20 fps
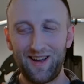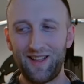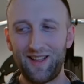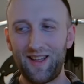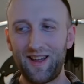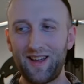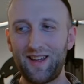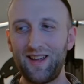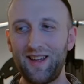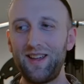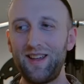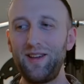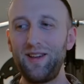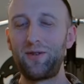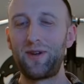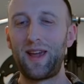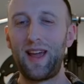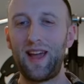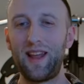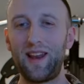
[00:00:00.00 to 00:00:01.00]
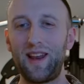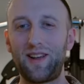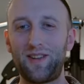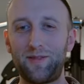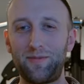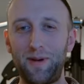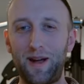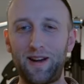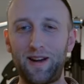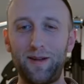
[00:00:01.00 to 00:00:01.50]
Like, you can't
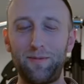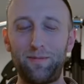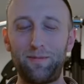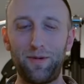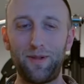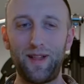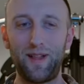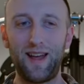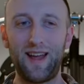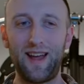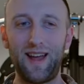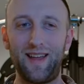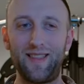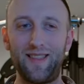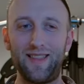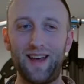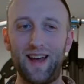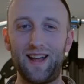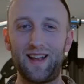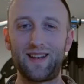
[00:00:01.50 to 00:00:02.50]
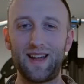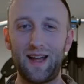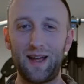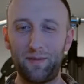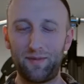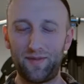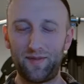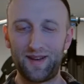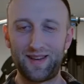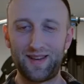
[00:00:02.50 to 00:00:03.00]
expect to play at that
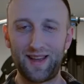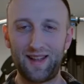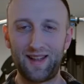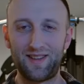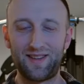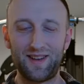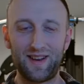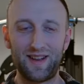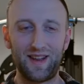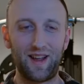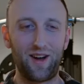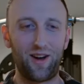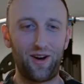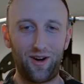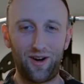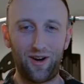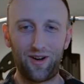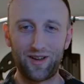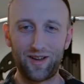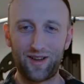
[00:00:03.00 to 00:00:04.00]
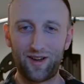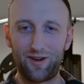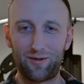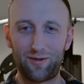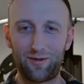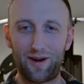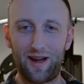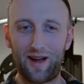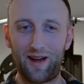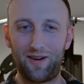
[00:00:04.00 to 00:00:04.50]
type of intensity all year
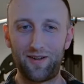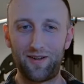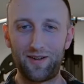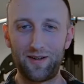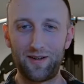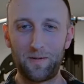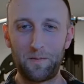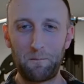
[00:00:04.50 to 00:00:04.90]
round.